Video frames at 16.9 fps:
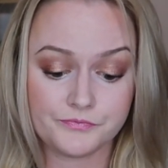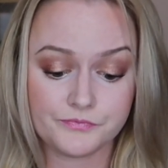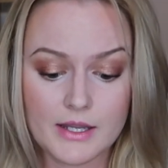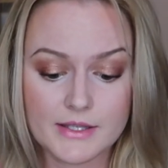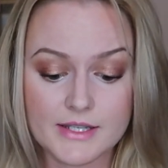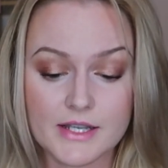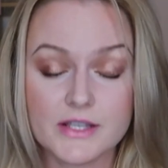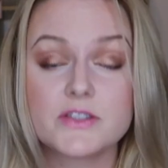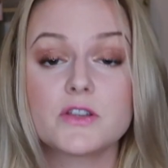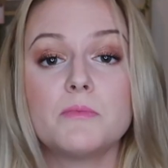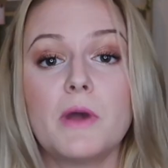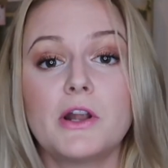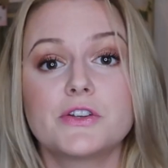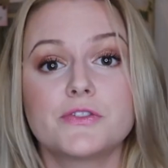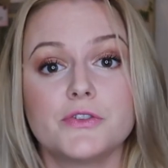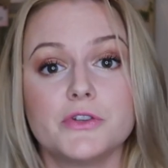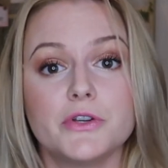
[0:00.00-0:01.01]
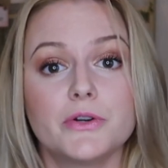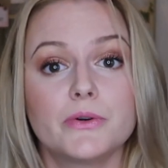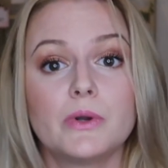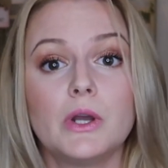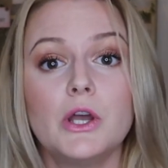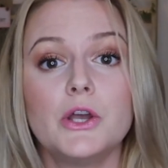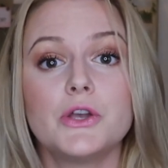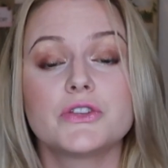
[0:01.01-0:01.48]
it does so much for you.
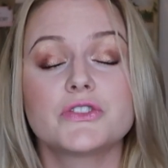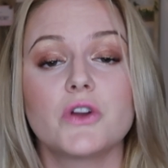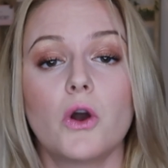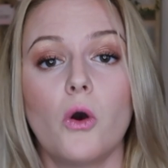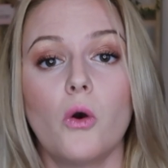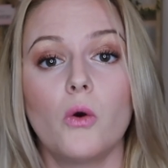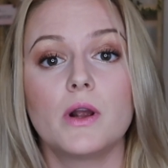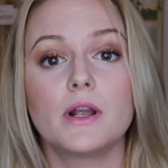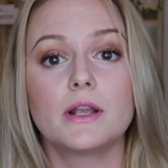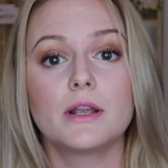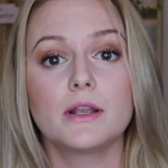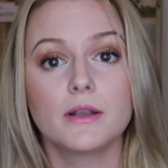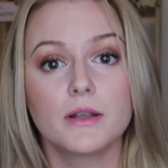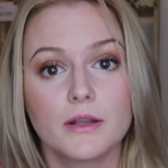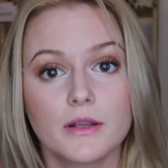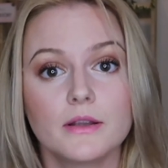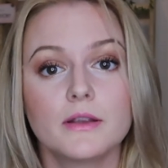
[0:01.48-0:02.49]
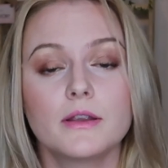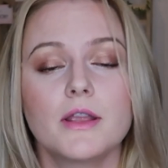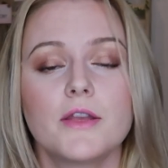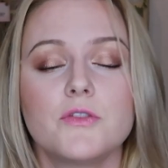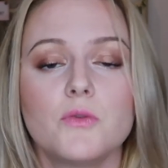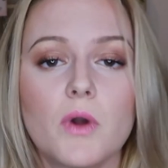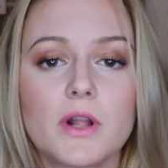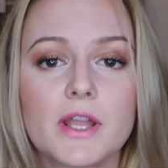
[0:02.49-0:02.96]
So
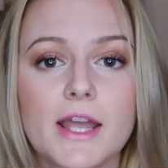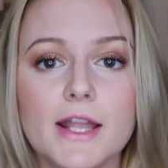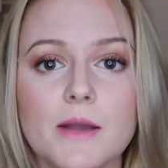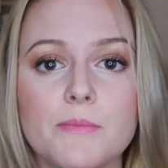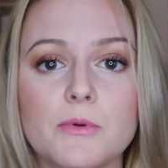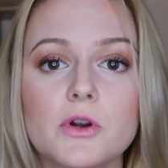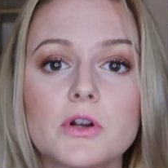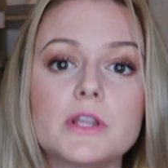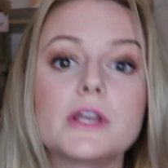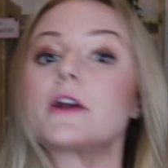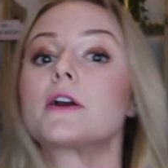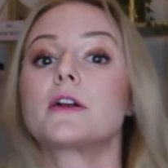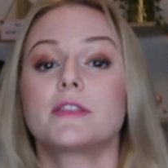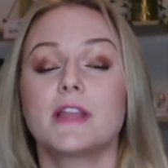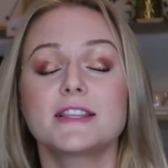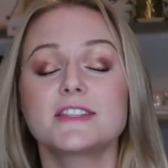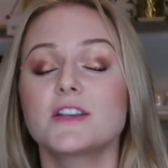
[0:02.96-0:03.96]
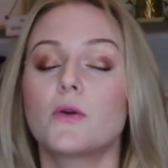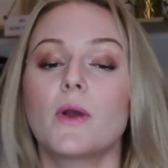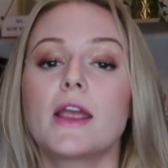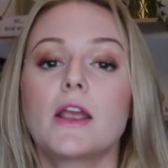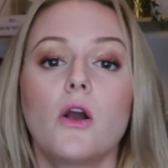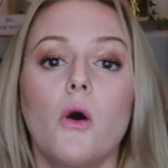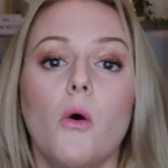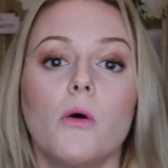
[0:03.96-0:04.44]
if you want to get up earlier, that's a
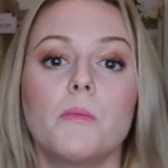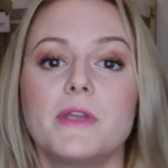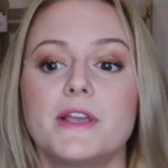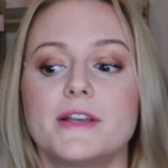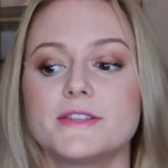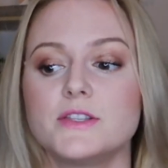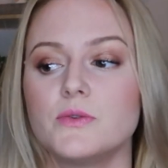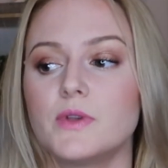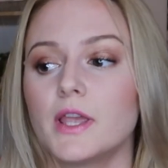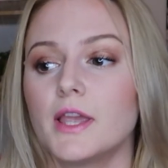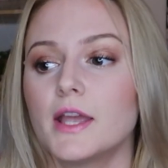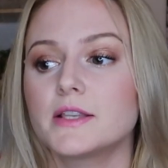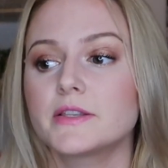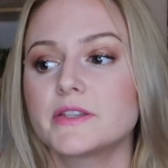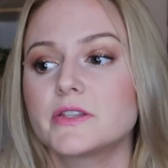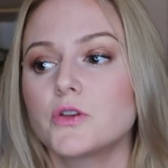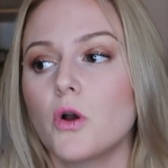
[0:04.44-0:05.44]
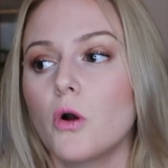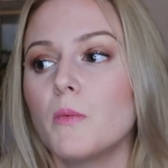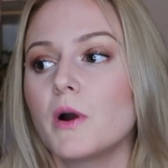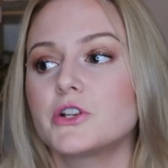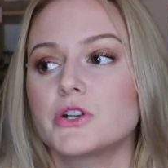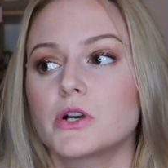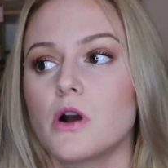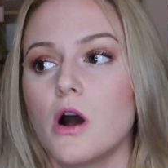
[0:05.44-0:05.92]
great goal because you can get so
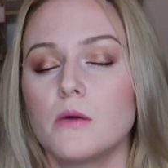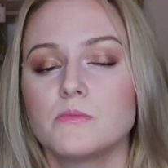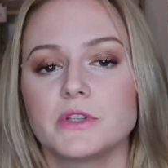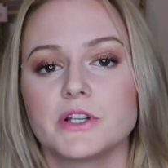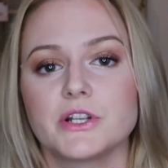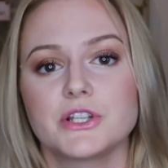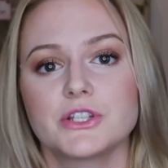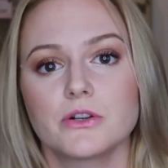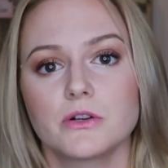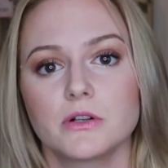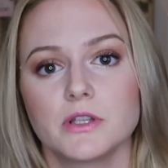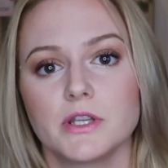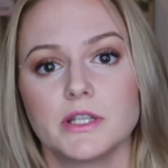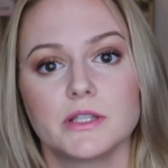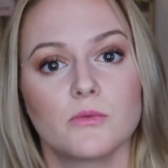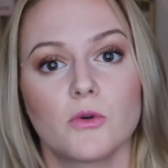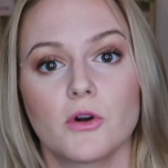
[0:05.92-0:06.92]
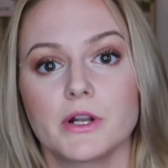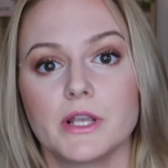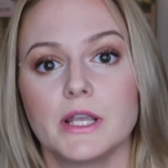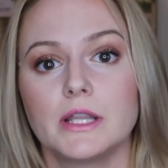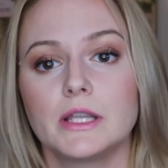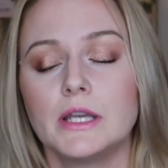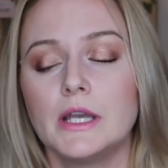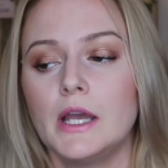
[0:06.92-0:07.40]
much accomplished early in the
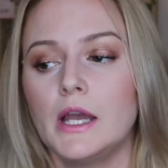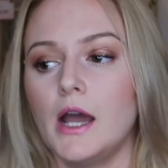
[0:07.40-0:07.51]
morning.